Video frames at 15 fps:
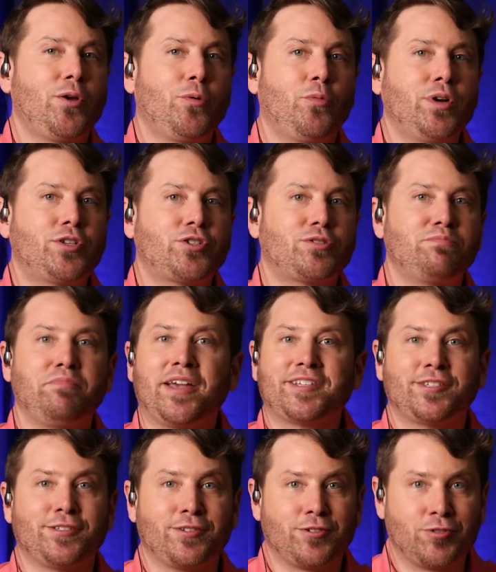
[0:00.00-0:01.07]
which
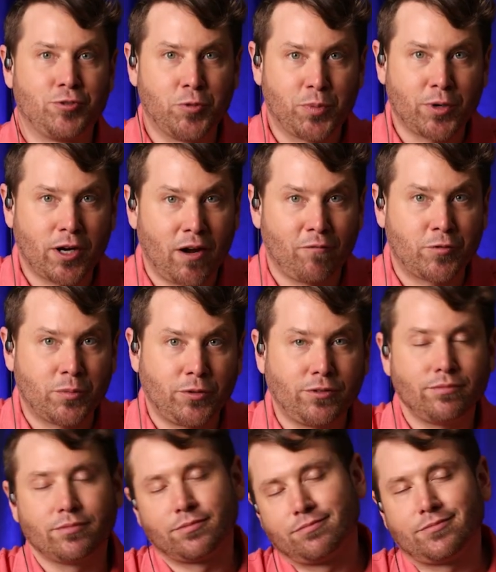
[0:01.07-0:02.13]
makes it super
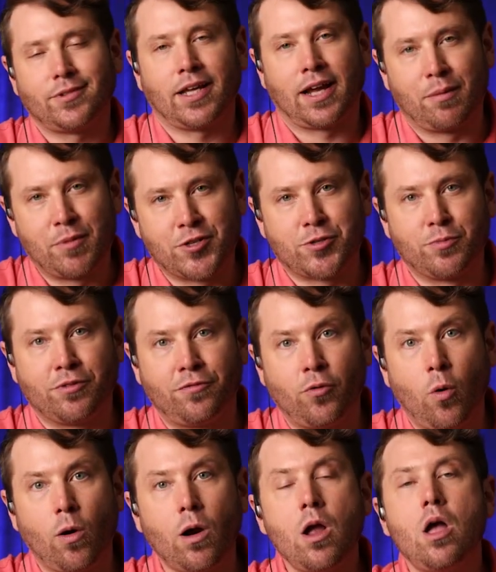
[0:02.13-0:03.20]
comfortable, like I mentioned
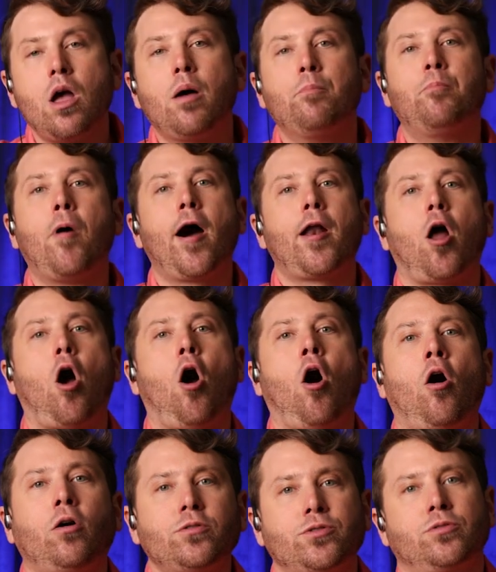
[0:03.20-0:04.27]
before, but
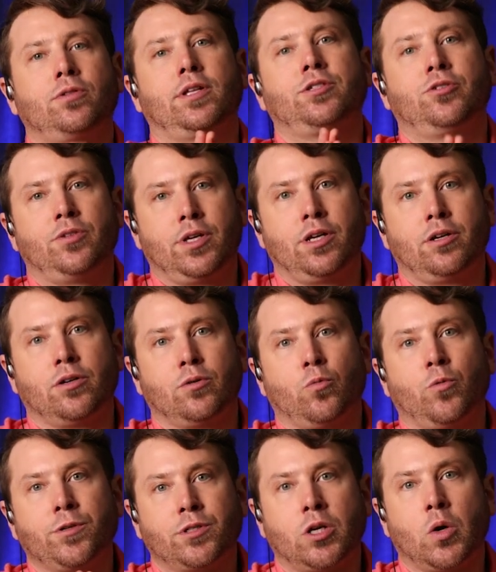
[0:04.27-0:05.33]
also lets you hear
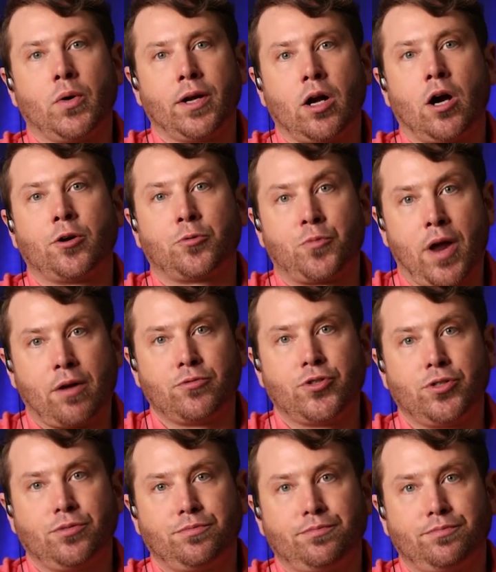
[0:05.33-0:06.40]
what's going on around
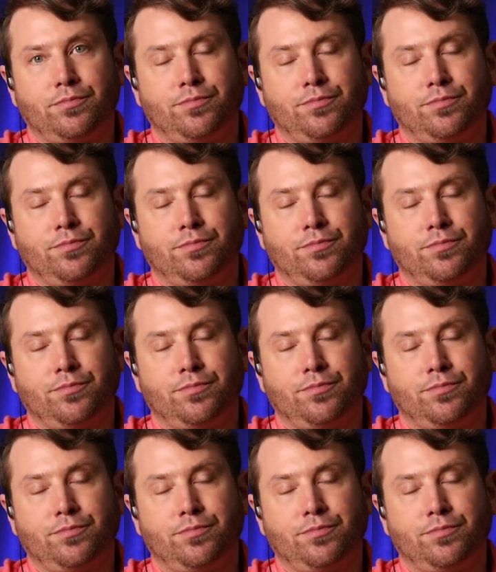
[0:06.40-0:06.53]
you.